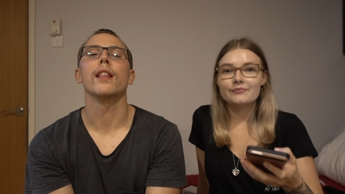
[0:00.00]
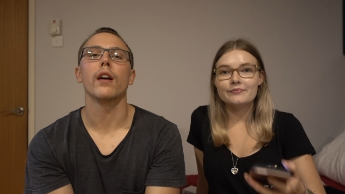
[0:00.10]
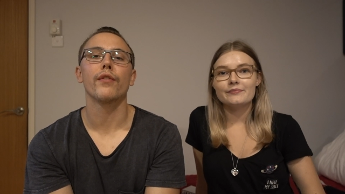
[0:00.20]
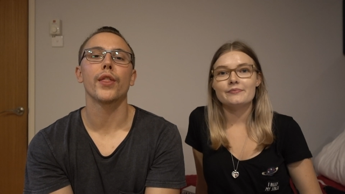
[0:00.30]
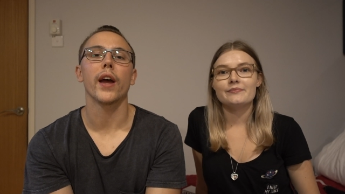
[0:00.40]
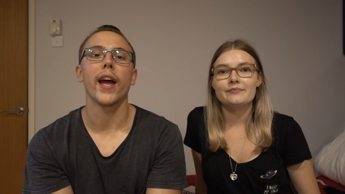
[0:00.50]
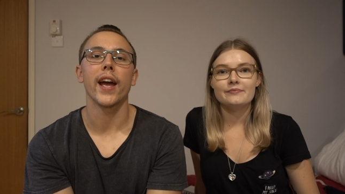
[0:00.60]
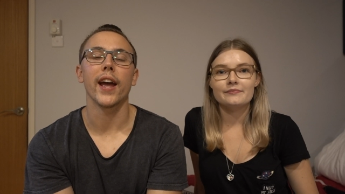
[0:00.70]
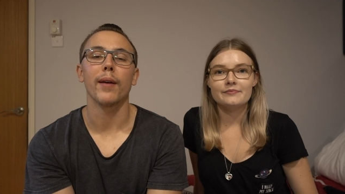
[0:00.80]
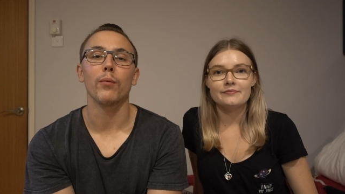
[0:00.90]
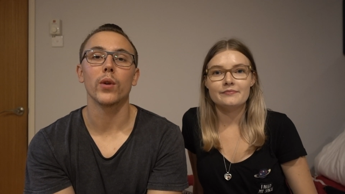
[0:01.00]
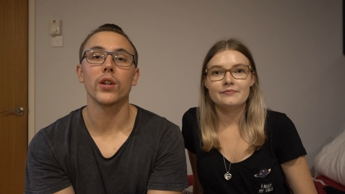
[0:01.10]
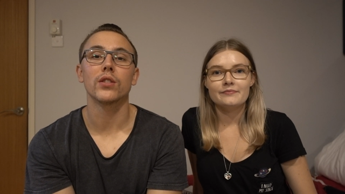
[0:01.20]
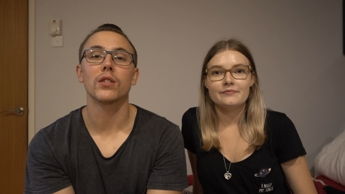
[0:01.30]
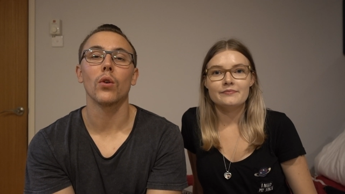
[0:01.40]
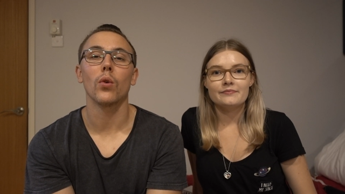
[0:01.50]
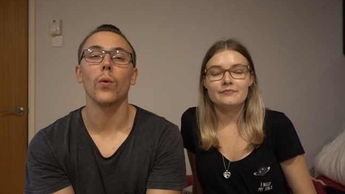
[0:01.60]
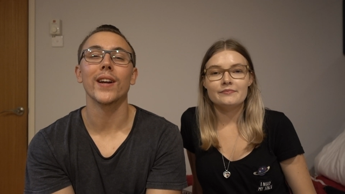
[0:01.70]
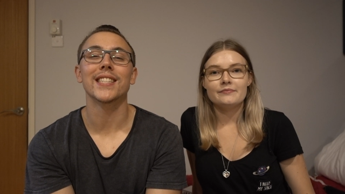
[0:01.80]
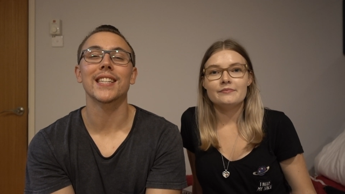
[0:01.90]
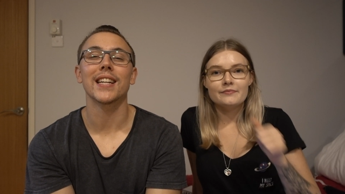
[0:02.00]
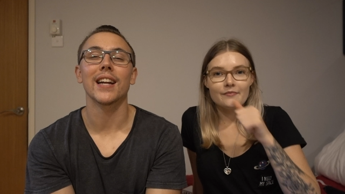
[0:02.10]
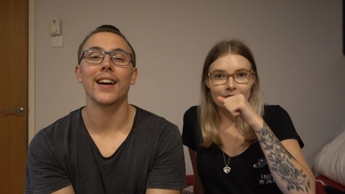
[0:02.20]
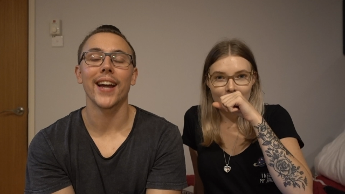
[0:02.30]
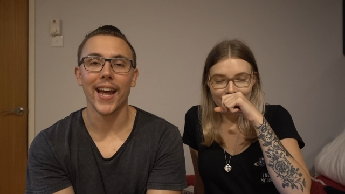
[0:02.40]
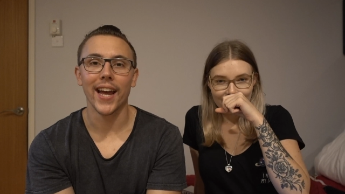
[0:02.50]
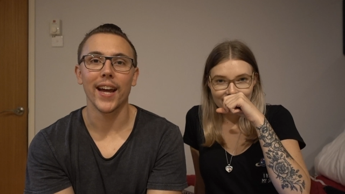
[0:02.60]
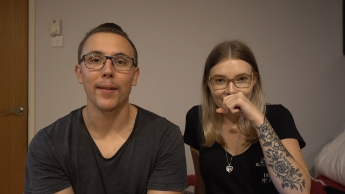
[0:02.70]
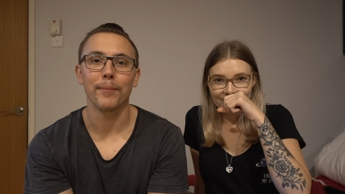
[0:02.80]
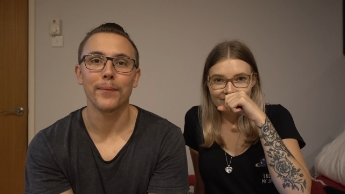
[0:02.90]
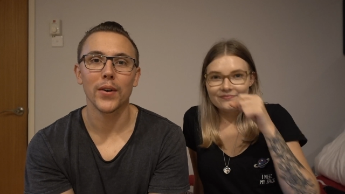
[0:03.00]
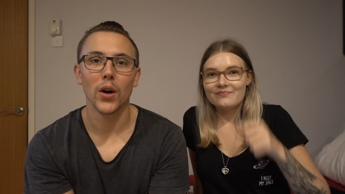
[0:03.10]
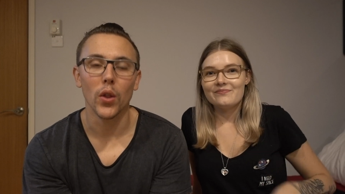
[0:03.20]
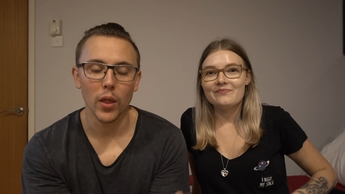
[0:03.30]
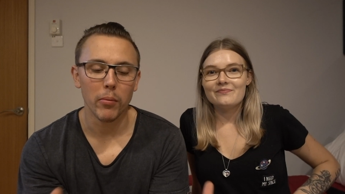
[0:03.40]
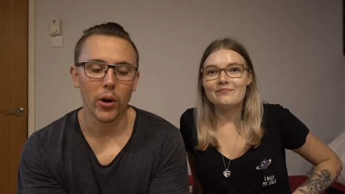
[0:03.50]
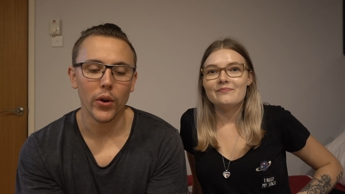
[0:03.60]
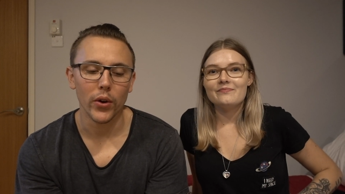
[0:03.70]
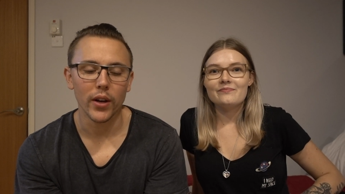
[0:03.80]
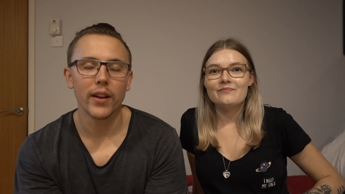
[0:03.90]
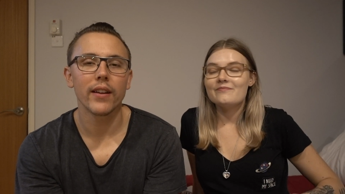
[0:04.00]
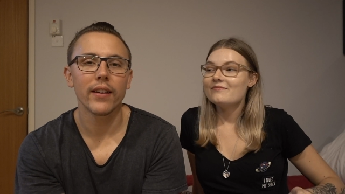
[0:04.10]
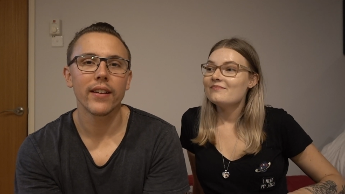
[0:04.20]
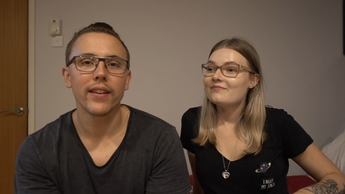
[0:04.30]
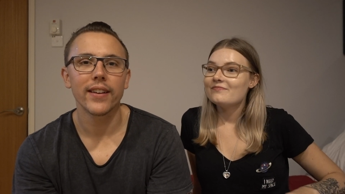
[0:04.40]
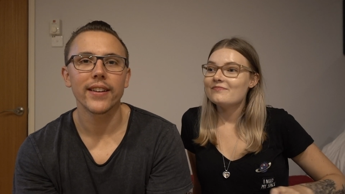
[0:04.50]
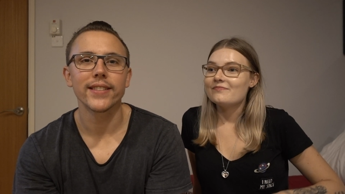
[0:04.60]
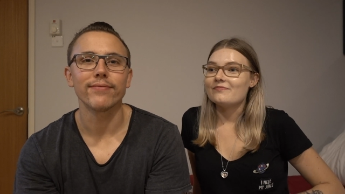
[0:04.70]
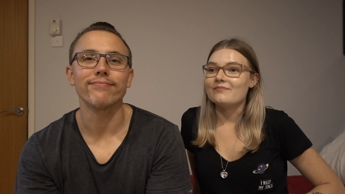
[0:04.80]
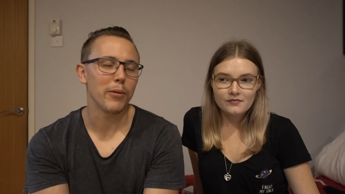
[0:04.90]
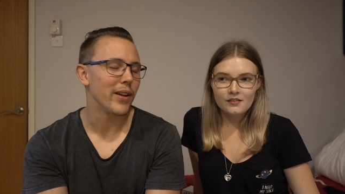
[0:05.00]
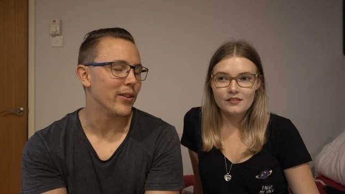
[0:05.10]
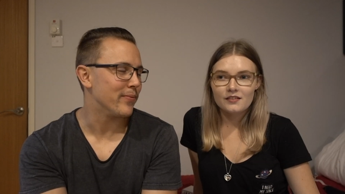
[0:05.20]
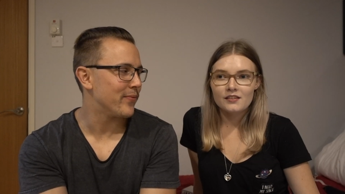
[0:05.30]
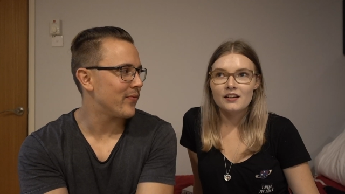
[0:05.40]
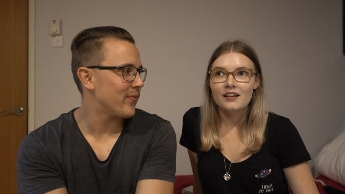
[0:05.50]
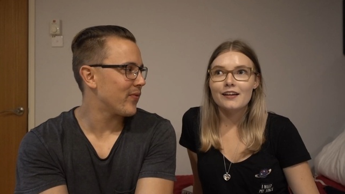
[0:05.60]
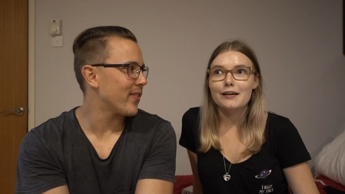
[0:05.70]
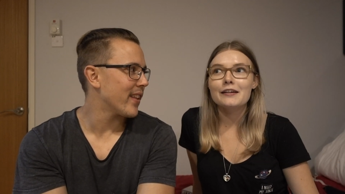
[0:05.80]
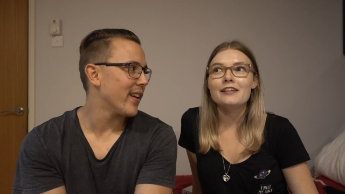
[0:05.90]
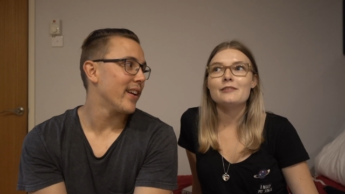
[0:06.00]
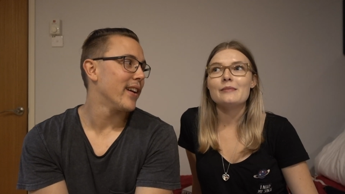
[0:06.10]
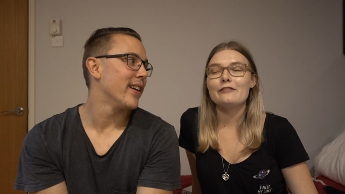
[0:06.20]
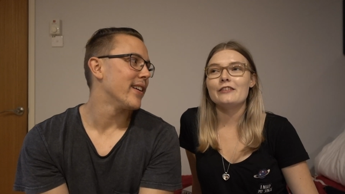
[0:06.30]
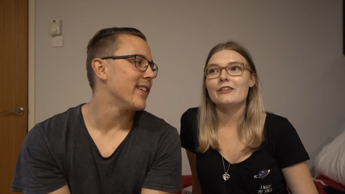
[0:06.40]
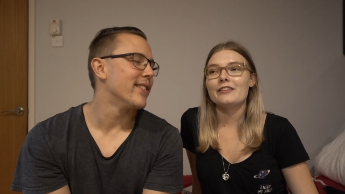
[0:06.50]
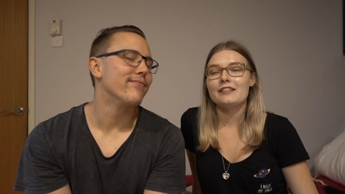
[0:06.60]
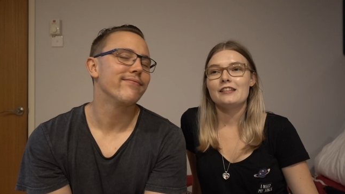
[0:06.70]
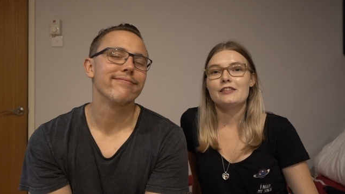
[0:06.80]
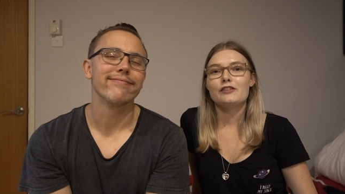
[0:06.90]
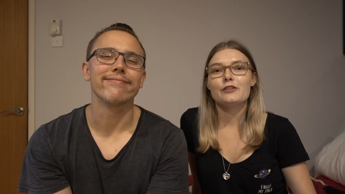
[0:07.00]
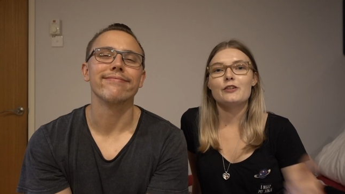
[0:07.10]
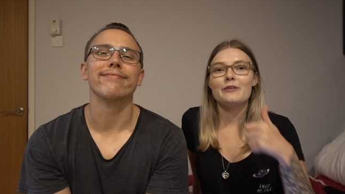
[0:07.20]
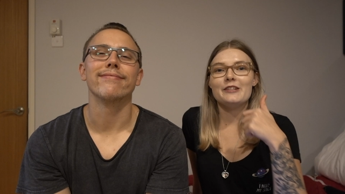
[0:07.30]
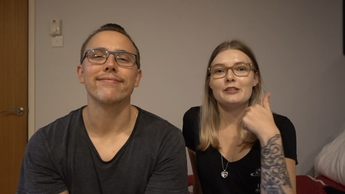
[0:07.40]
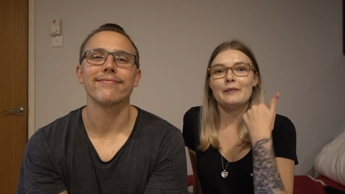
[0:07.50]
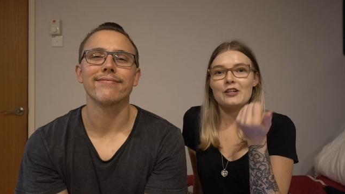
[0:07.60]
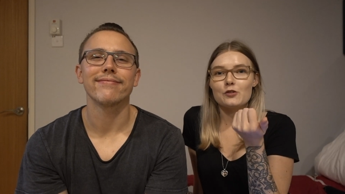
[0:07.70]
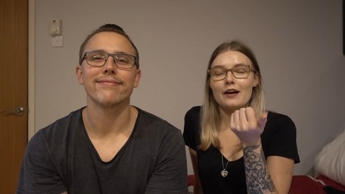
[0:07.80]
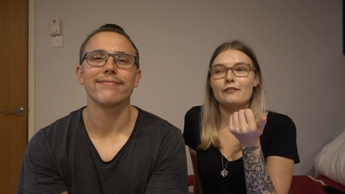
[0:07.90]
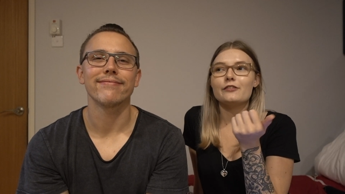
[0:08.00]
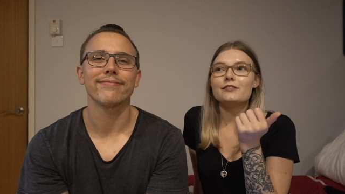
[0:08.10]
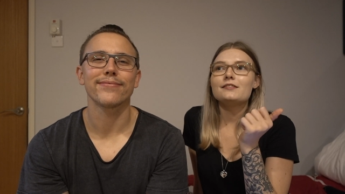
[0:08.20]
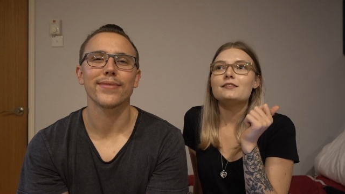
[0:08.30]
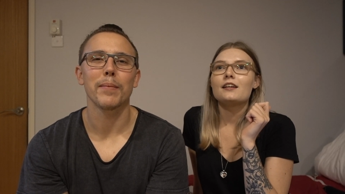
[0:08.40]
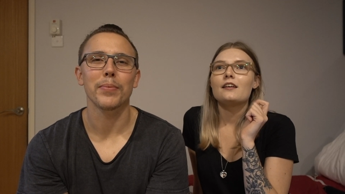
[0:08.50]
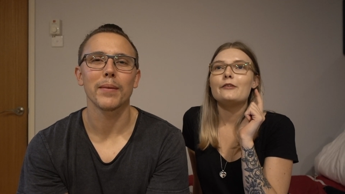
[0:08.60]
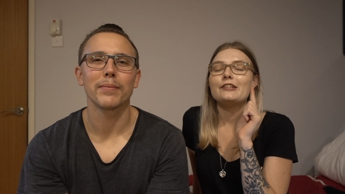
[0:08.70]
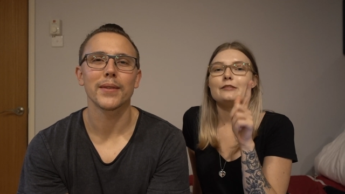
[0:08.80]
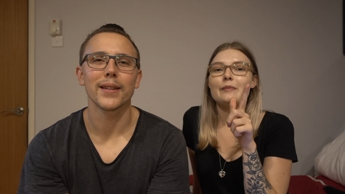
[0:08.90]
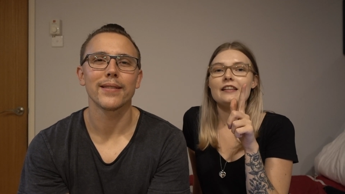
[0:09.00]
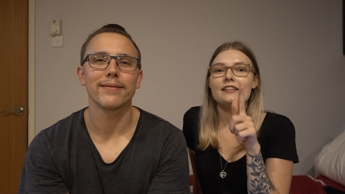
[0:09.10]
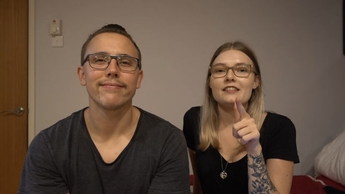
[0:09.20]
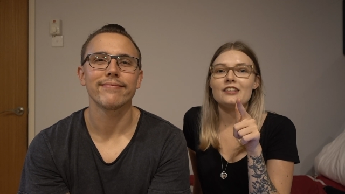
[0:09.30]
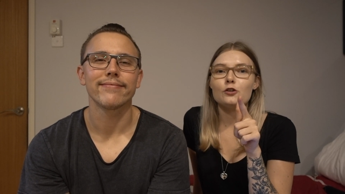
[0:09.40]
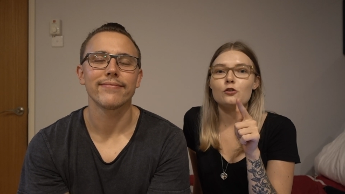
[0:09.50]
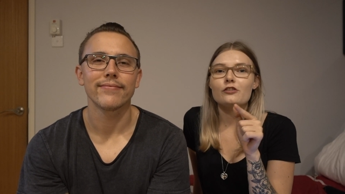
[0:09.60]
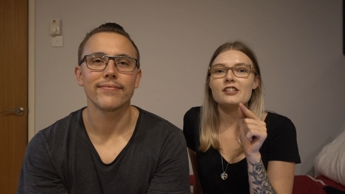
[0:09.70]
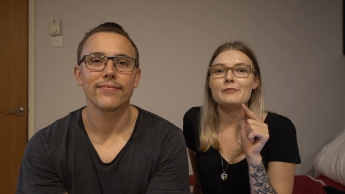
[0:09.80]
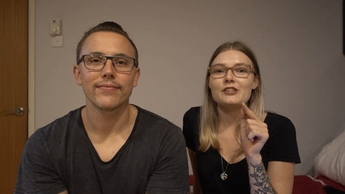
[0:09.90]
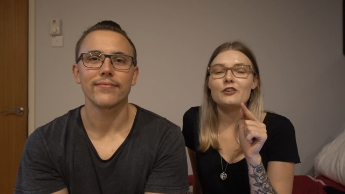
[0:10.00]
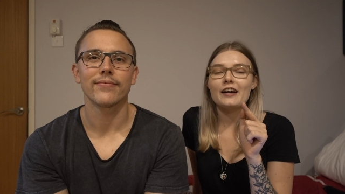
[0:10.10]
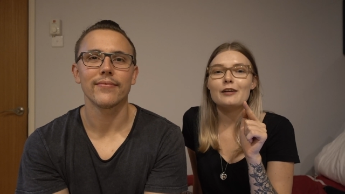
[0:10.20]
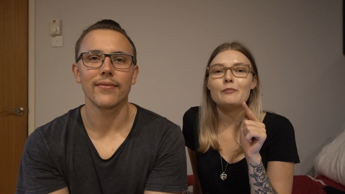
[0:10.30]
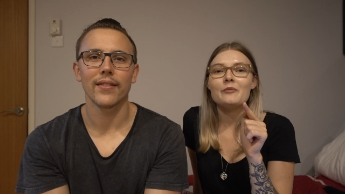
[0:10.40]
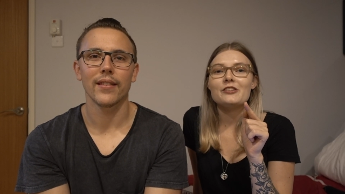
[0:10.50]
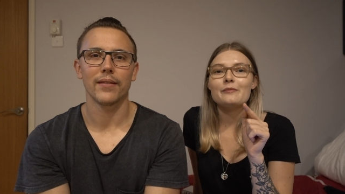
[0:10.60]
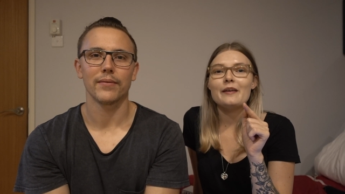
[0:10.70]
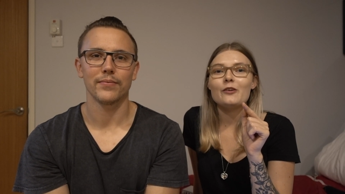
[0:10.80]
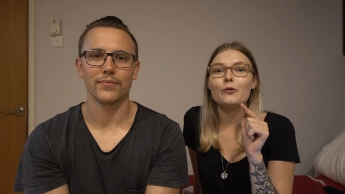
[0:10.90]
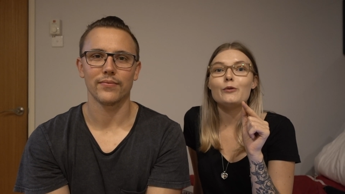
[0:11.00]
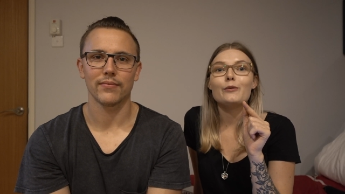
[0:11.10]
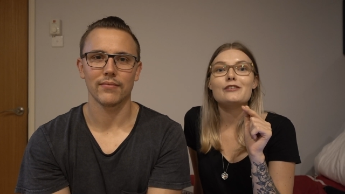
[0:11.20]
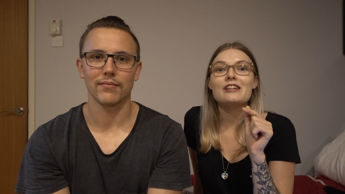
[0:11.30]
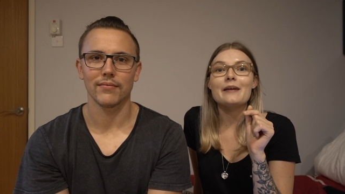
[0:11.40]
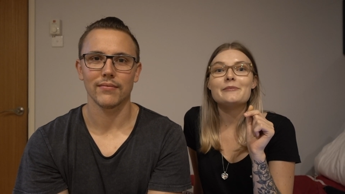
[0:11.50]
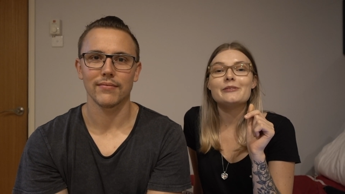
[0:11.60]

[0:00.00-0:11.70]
Speaker 1: I love the ham. We used to always get a ham on the bone. What about you?
Speaker 2: I have a lot. So we used to make trifle. We used to make this thing called Christmas crack. Mum used to make it all the time. It